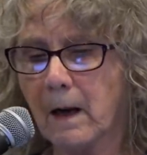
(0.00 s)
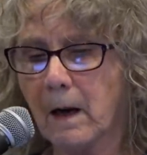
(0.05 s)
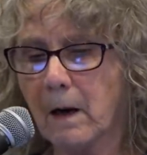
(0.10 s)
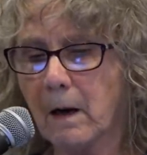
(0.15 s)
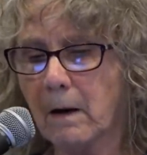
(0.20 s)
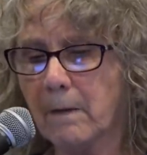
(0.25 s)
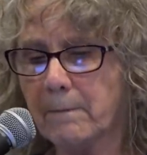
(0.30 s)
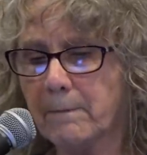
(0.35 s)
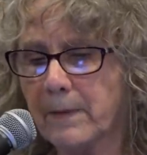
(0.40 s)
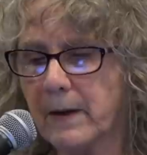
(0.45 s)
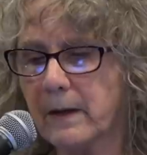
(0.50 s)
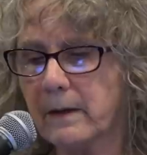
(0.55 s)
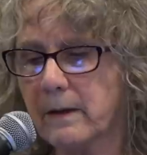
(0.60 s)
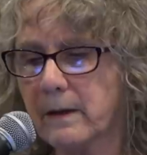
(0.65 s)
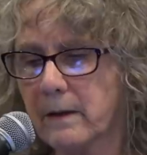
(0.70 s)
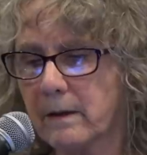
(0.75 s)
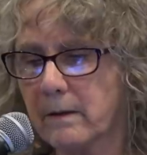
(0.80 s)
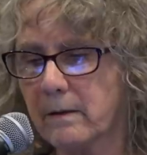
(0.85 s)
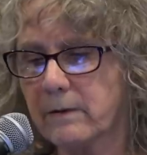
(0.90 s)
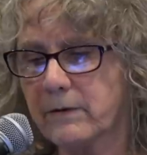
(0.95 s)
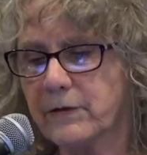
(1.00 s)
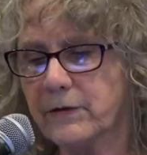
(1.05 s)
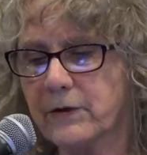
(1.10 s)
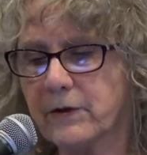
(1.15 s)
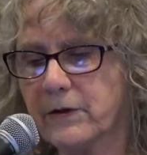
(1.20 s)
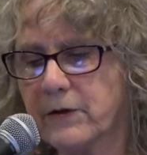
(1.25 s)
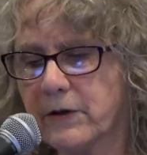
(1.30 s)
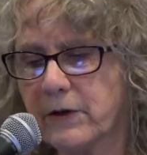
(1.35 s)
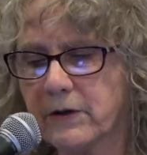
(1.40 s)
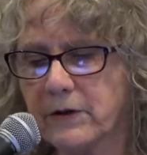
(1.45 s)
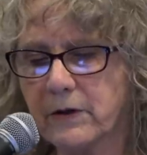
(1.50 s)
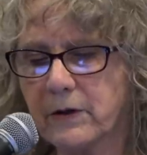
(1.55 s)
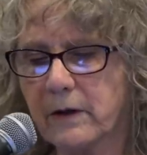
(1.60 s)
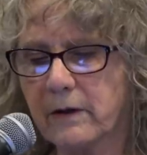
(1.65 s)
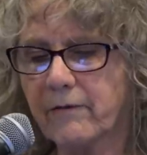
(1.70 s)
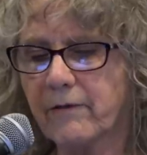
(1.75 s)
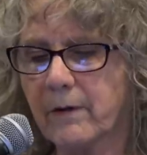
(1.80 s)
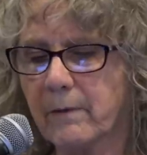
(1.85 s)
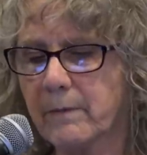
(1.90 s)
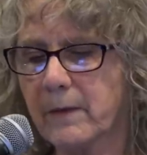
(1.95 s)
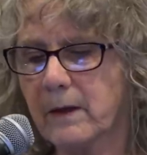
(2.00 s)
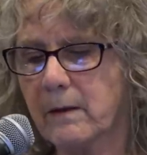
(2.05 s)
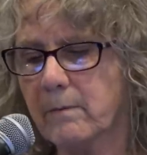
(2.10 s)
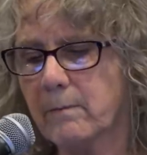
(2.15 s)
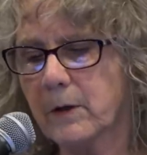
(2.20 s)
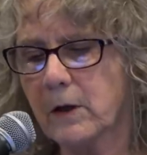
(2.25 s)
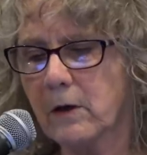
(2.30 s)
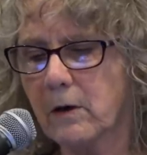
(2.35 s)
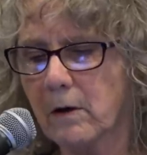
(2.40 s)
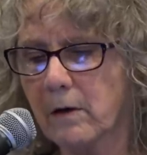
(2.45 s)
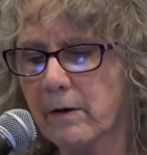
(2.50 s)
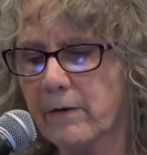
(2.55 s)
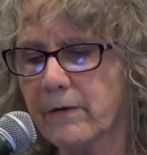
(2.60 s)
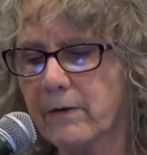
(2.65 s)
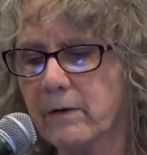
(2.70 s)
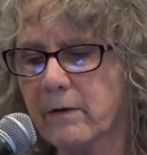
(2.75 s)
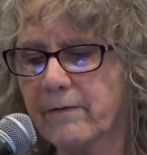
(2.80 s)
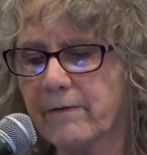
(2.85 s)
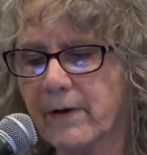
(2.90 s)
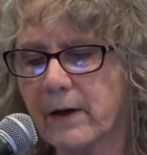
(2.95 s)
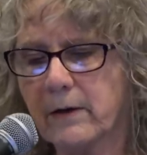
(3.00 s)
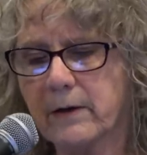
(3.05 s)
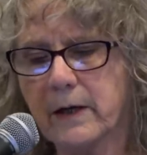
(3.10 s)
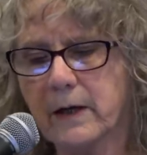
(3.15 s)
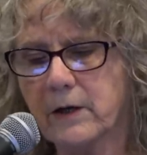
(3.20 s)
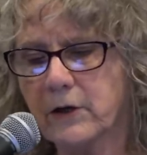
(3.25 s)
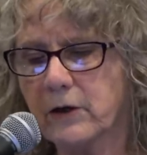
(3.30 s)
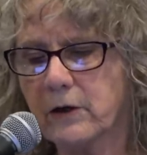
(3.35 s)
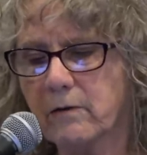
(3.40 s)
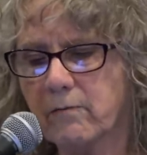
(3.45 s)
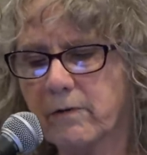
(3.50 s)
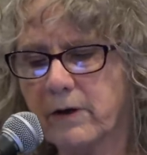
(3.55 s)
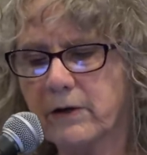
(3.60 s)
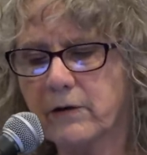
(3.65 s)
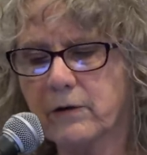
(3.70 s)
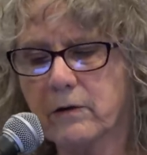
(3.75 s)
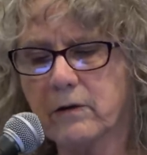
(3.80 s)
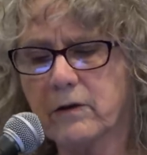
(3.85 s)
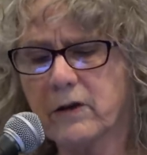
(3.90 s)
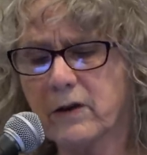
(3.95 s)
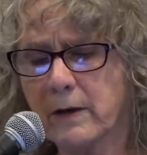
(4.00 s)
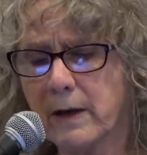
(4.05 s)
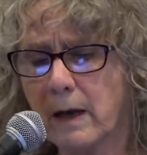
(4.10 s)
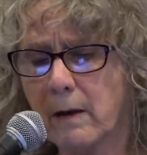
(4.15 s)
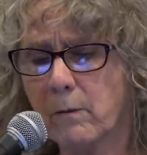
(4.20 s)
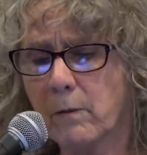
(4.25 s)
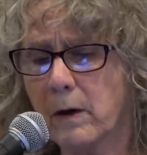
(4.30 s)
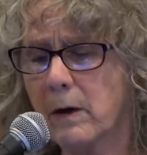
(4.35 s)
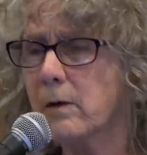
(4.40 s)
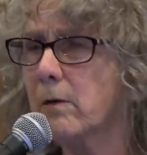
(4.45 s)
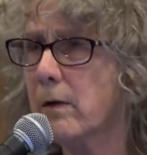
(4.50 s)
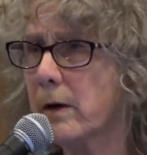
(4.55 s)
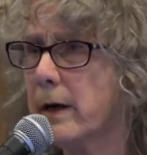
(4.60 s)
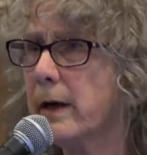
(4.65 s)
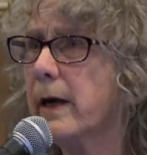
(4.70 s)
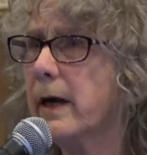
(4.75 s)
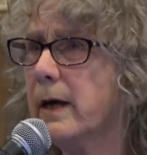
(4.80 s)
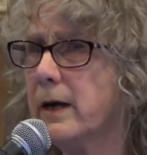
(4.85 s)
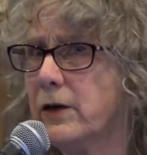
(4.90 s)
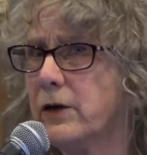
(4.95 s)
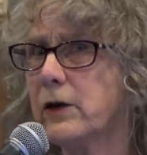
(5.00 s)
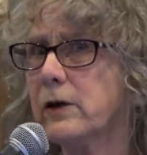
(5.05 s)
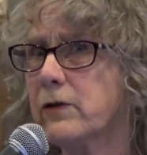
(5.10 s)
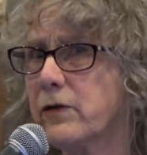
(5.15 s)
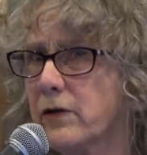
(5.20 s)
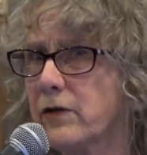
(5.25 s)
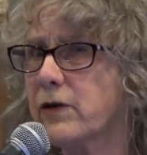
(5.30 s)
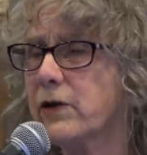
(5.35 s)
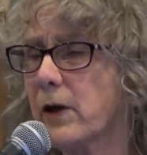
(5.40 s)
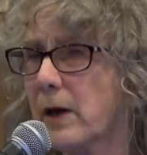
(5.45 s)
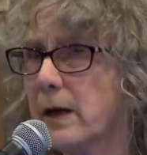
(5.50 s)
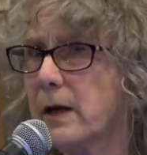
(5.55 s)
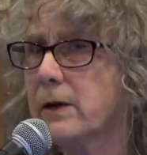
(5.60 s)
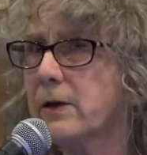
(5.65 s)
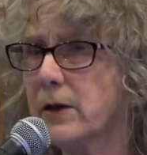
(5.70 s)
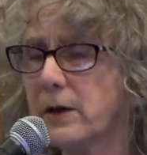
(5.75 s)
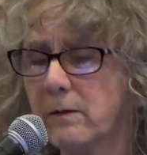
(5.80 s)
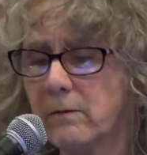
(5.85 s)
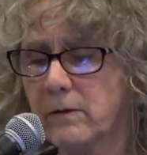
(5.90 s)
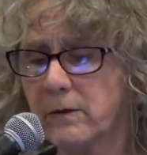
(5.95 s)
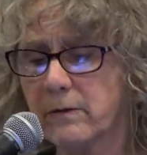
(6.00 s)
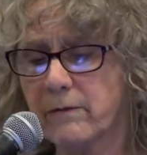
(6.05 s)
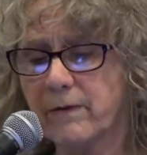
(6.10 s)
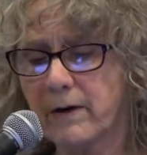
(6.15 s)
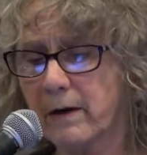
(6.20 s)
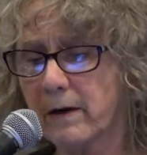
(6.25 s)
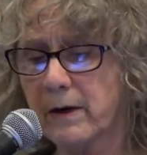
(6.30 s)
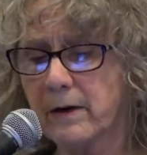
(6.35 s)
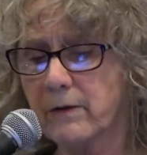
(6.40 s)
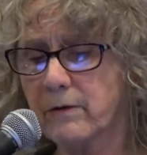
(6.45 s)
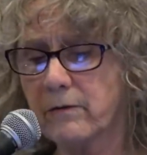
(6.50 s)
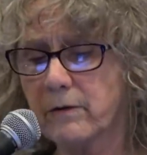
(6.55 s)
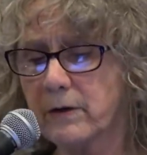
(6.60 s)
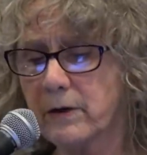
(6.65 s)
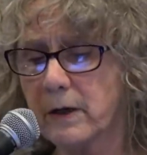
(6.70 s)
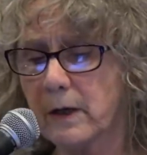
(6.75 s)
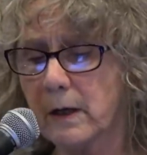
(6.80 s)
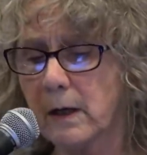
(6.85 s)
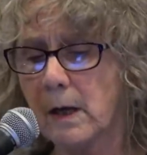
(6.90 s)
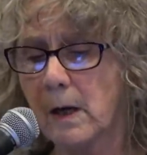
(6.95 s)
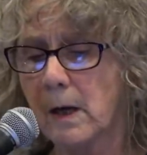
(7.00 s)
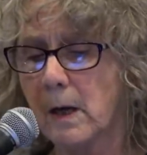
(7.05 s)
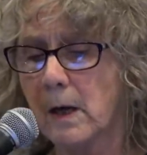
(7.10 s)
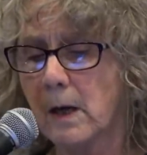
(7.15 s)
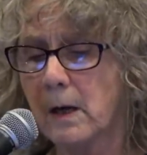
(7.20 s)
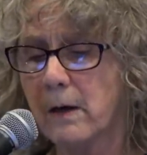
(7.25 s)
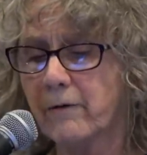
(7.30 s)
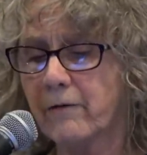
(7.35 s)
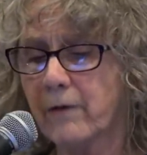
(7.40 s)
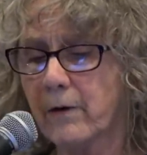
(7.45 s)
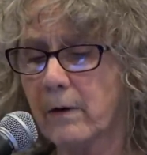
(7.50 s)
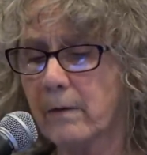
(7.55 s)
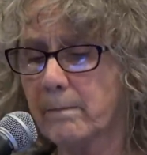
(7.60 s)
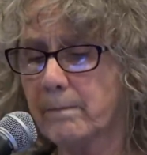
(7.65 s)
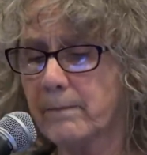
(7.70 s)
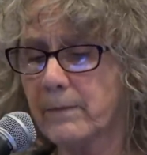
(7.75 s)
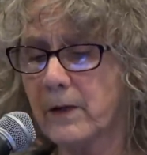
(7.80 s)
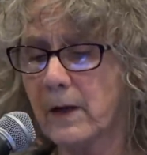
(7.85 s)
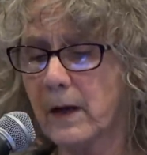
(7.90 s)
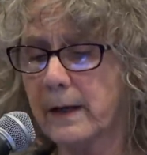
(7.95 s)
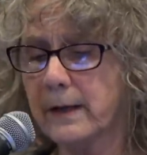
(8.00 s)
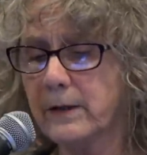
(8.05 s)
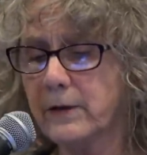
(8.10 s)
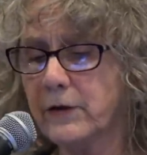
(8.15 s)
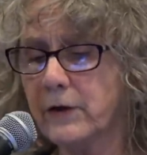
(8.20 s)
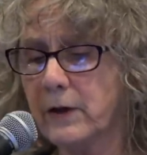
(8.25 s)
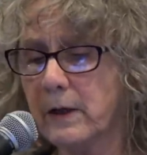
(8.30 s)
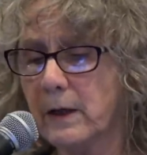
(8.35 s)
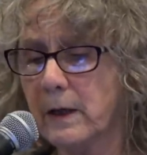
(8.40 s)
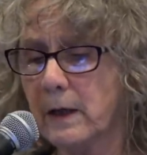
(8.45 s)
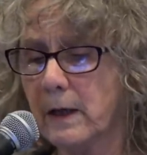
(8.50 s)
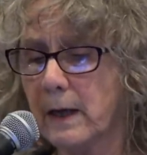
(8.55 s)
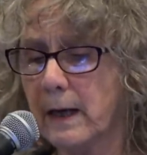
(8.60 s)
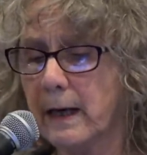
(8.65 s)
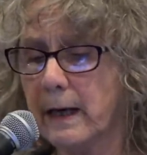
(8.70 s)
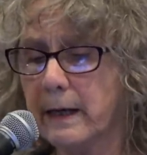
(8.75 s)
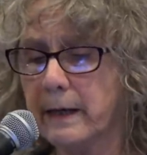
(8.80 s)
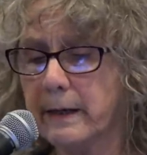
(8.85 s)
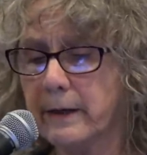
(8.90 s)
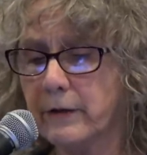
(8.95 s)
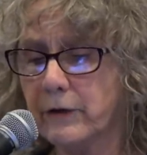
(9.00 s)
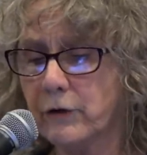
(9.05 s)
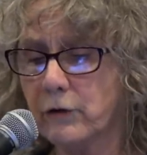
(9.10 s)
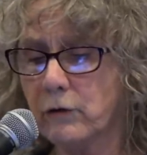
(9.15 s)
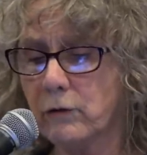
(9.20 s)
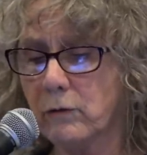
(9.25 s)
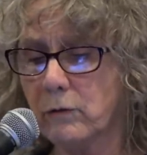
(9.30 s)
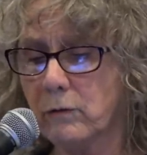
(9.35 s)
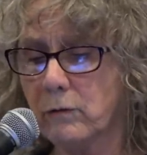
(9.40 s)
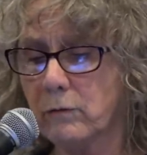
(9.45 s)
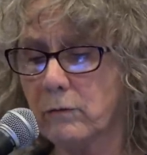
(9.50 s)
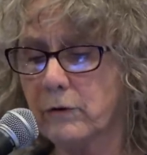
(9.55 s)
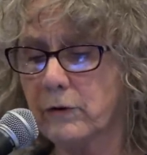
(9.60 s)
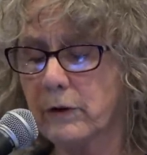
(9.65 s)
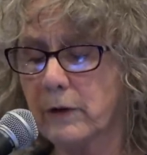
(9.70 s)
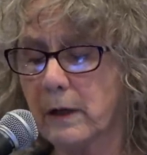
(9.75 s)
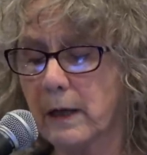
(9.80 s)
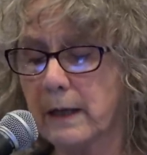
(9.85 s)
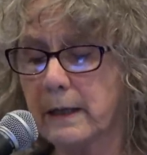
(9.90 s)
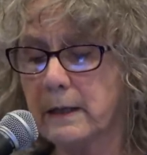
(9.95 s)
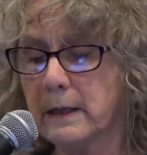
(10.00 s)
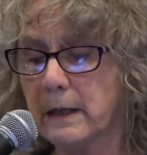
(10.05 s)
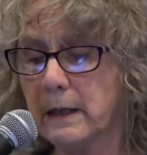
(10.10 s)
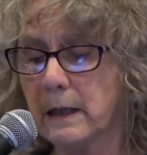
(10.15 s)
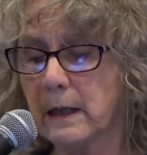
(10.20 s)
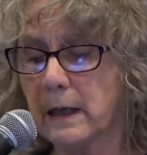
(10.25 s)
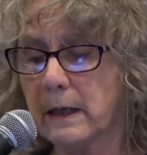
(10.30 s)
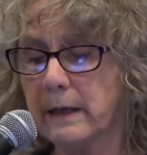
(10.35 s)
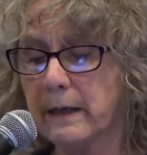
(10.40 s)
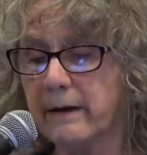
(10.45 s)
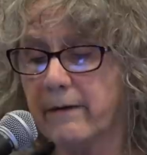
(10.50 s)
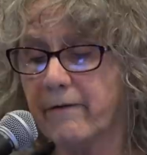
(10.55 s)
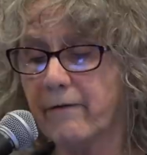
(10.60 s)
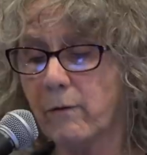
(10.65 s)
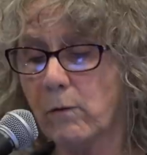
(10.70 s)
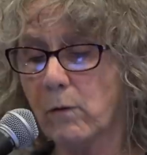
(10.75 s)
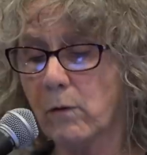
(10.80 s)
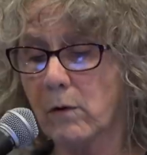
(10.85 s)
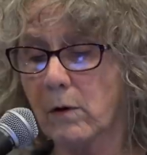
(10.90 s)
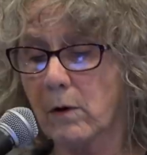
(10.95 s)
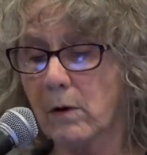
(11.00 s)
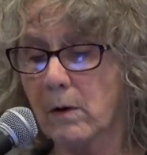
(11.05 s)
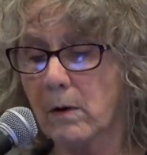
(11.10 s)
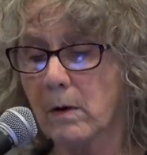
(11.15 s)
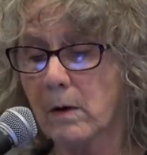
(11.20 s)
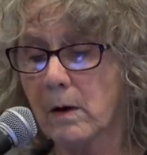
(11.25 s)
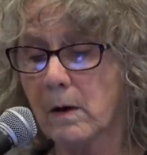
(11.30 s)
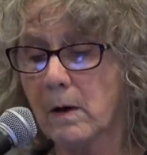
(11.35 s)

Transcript: Um, and a statistic from the MacArthur Foundation Research Network on an Aging Society, which is very interesting, from 1982 to 1994,